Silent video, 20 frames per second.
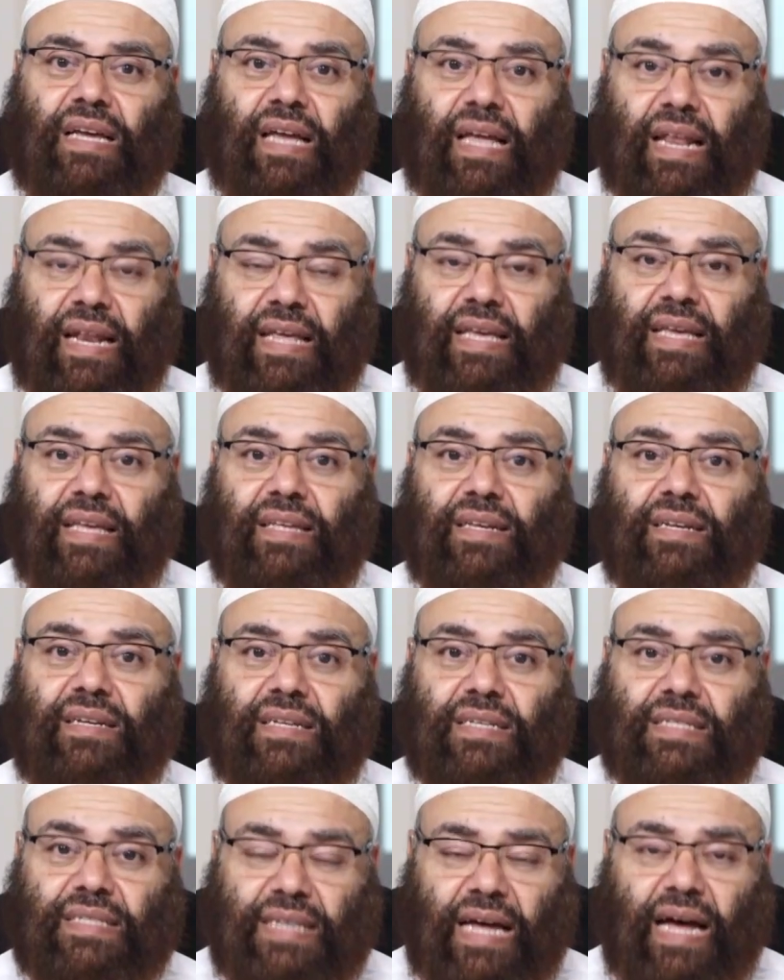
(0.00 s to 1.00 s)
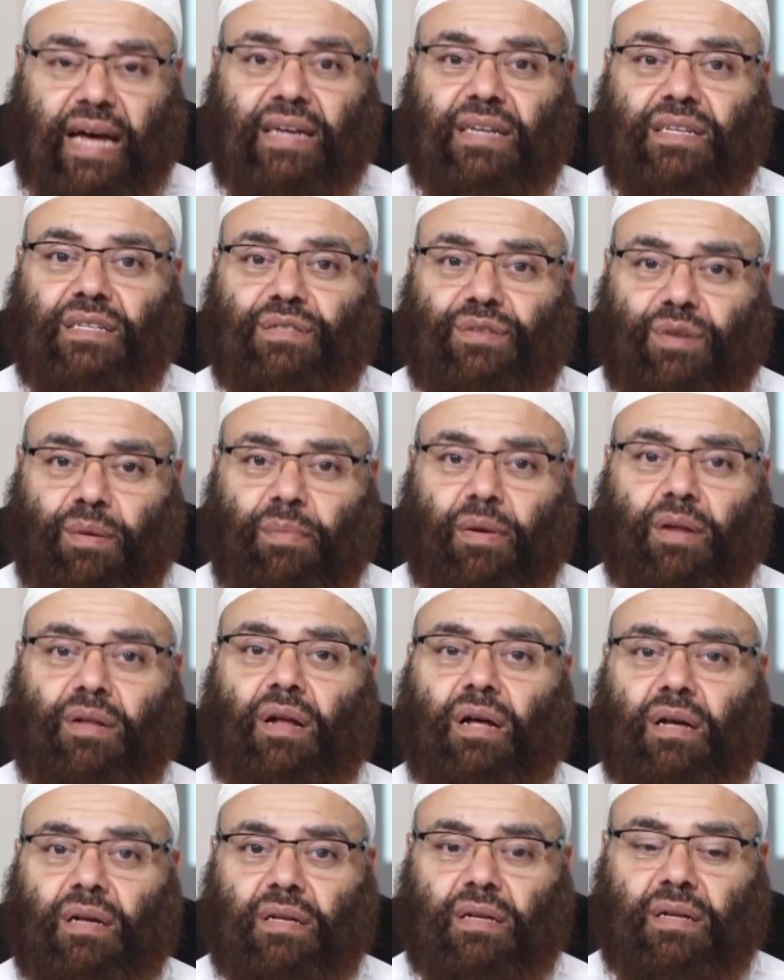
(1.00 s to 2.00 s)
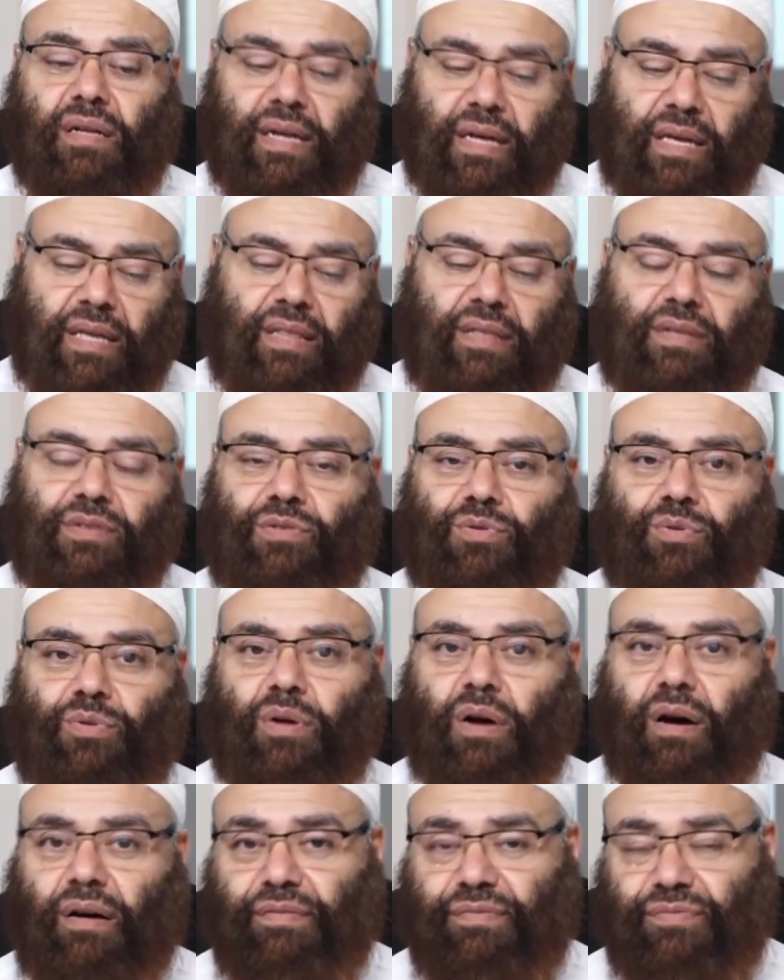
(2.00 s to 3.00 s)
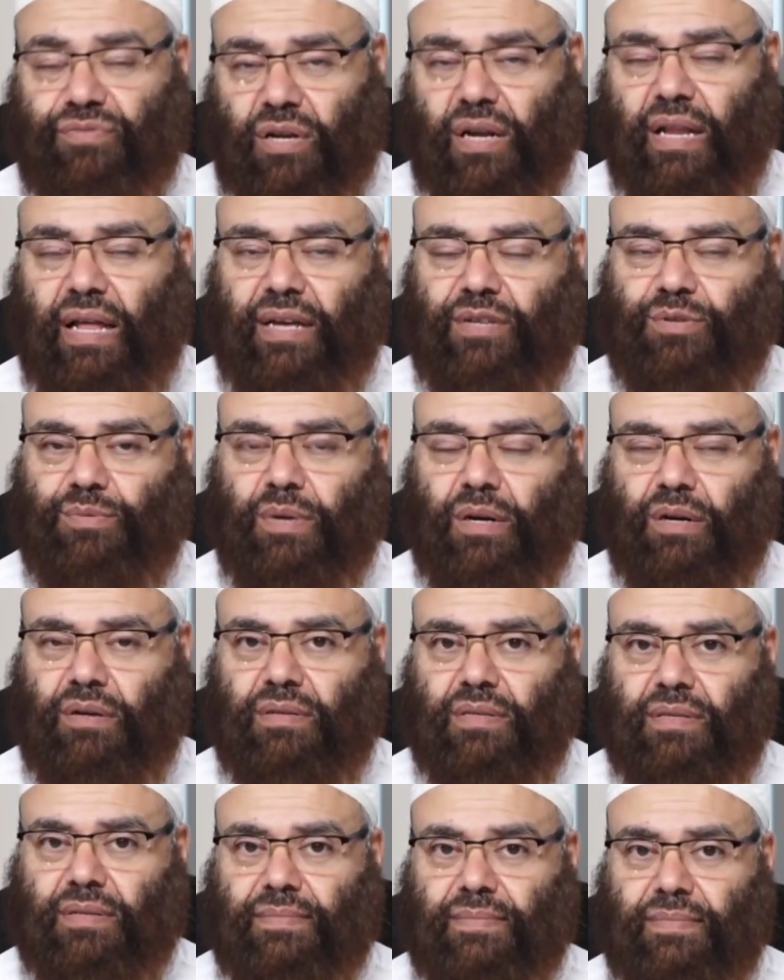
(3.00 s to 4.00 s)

clear signs from Allah like in the story of Salih as we heard.